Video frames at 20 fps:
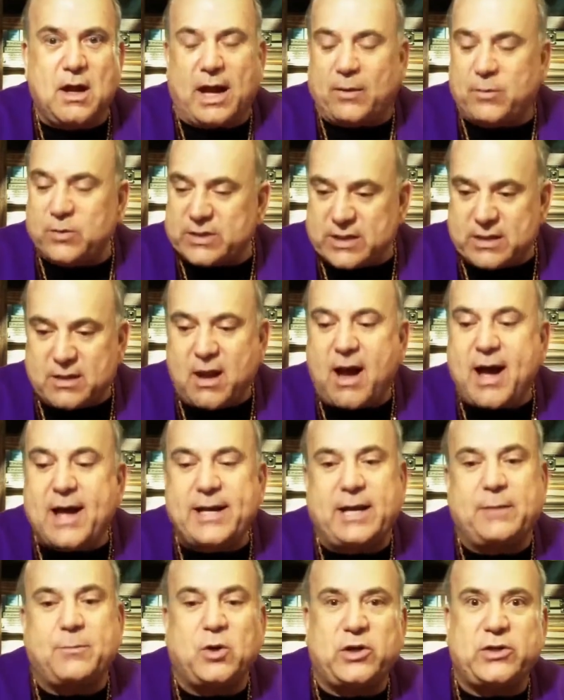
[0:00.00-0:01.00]
I was
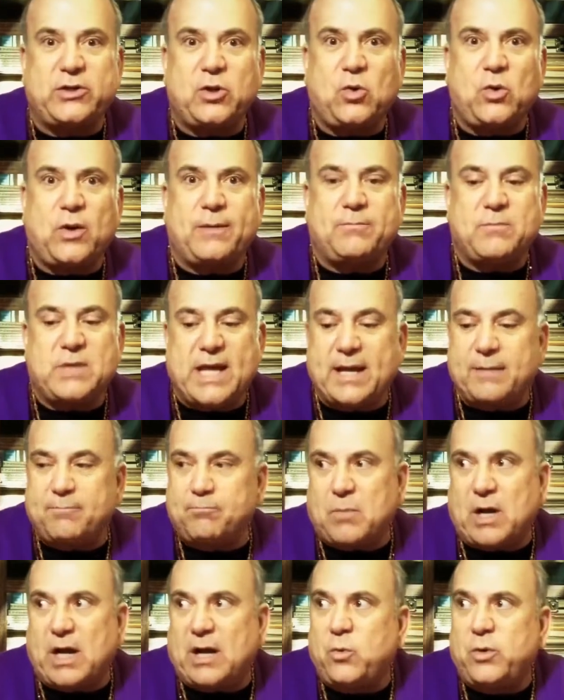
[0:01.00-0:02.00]
not able to do it.
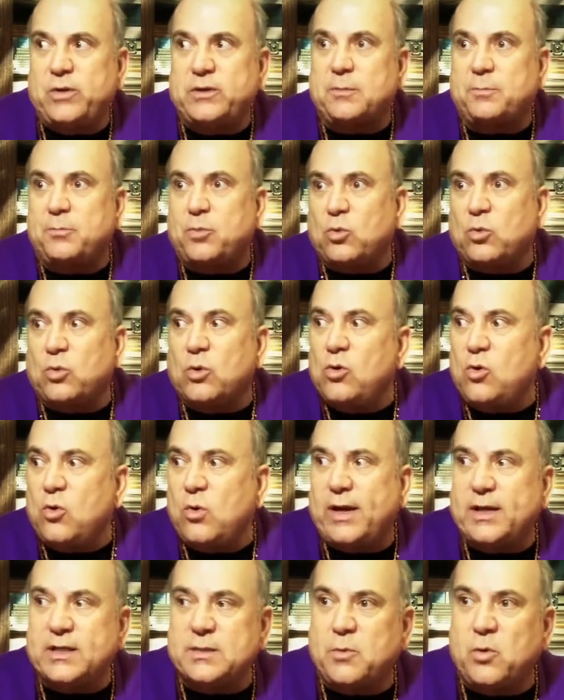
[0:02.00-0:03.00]
Yet I went to
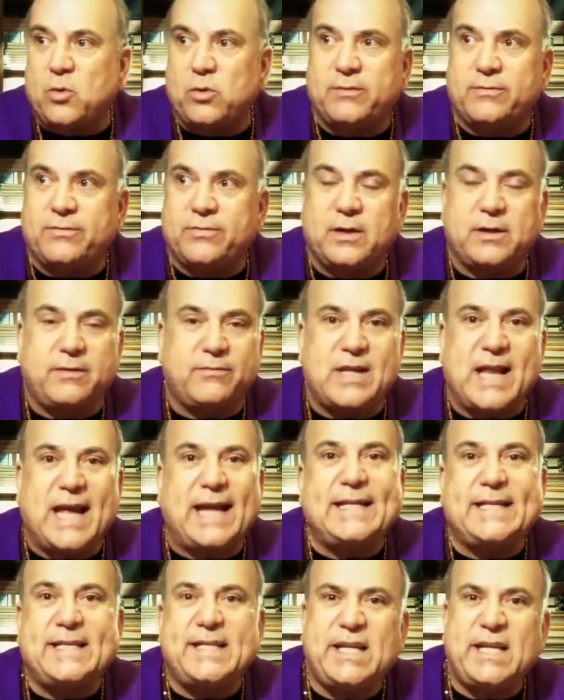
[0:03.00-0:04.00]
Peru and I spoke in front of
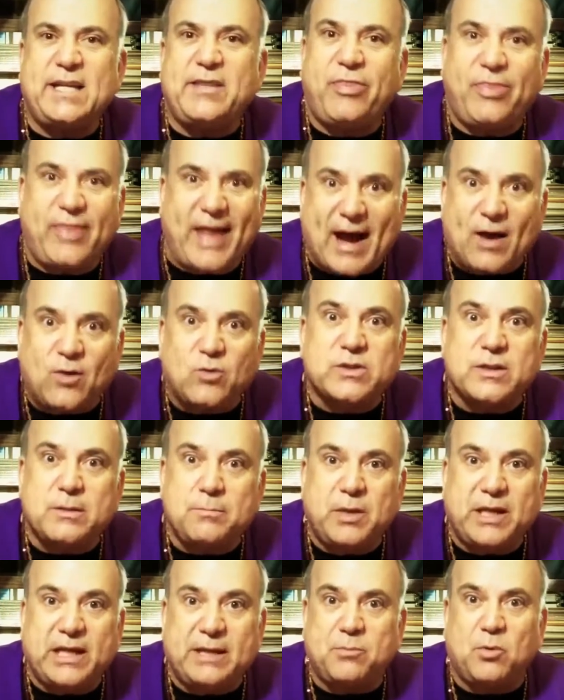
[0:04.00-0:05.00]

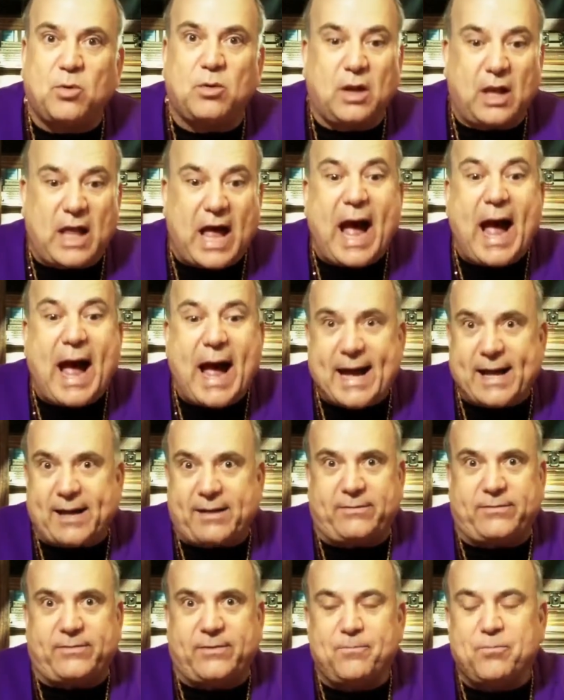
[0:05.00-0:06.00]
19,000 people
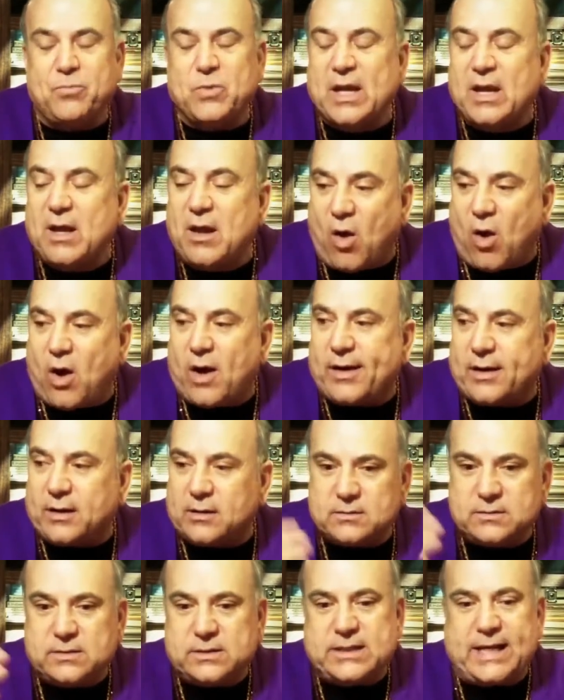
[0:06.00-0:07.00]
live on
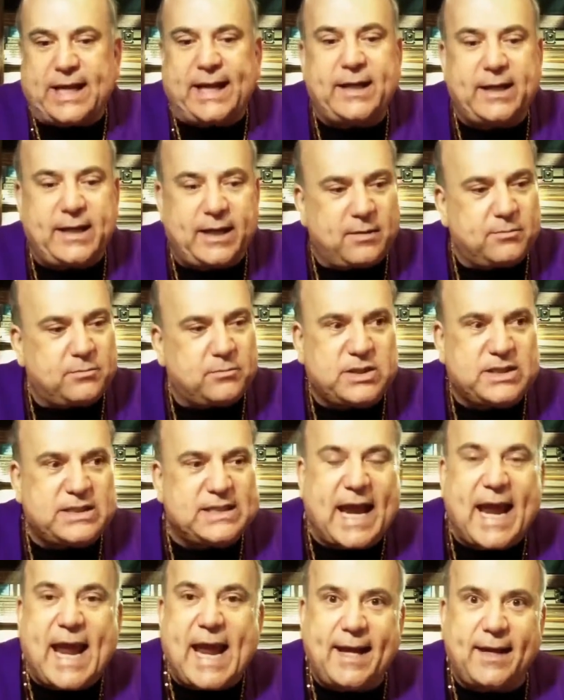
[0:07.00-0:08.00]
a stadium
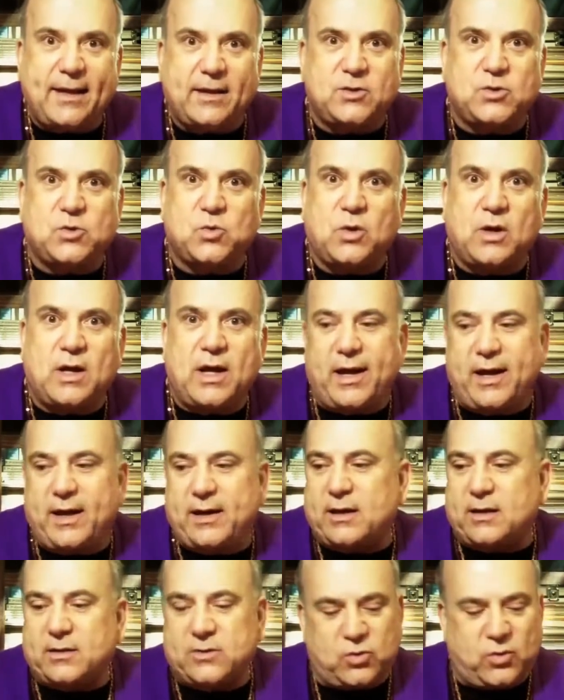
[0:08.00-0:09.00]
stage where I
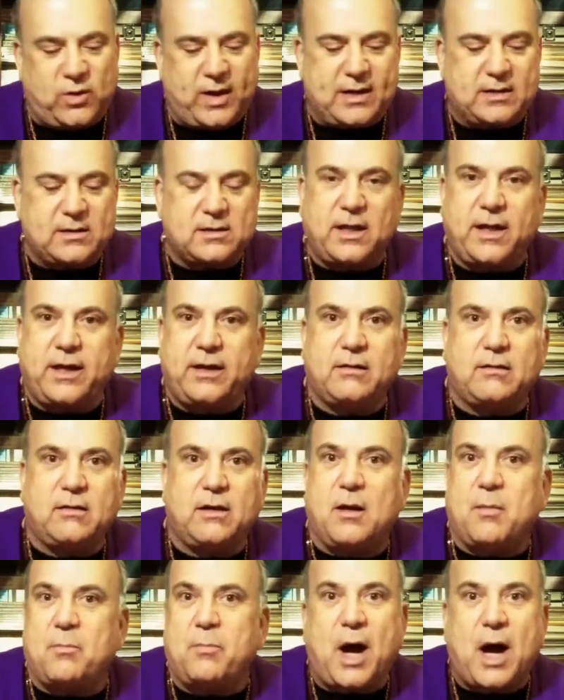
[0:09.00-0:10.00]
had a
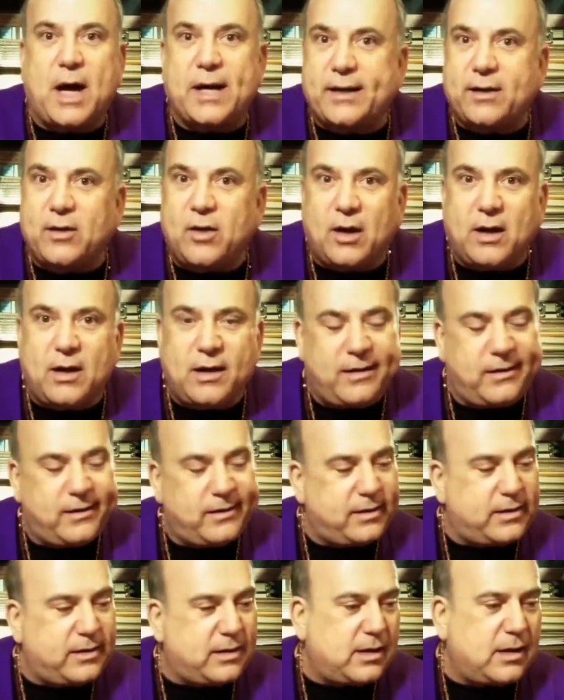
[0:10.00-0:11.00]
translator and a
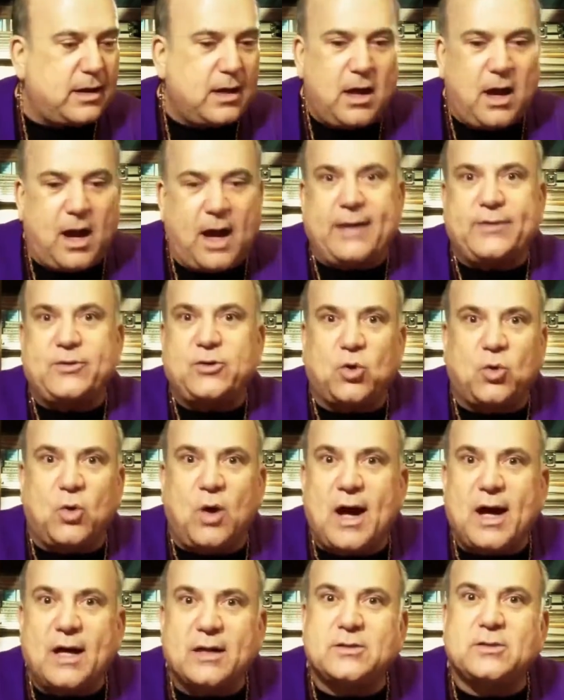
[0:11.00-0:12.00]
bodyguard and an
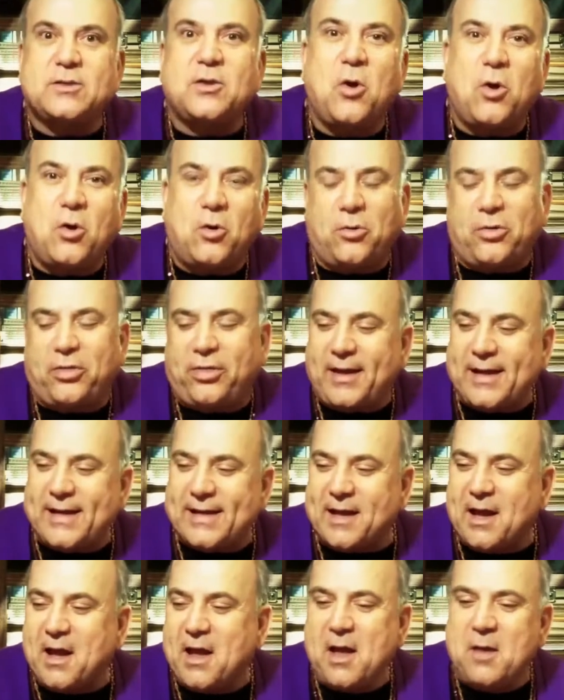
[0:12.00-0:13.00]
entourage, the whole
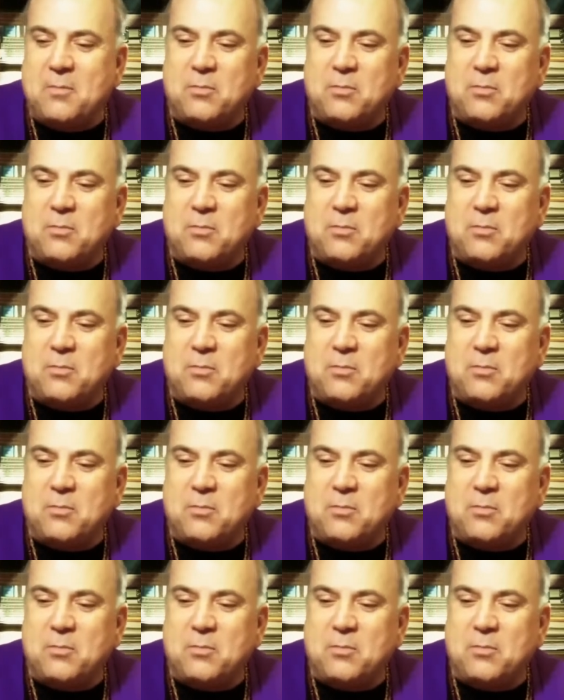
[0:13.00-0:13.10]
thing.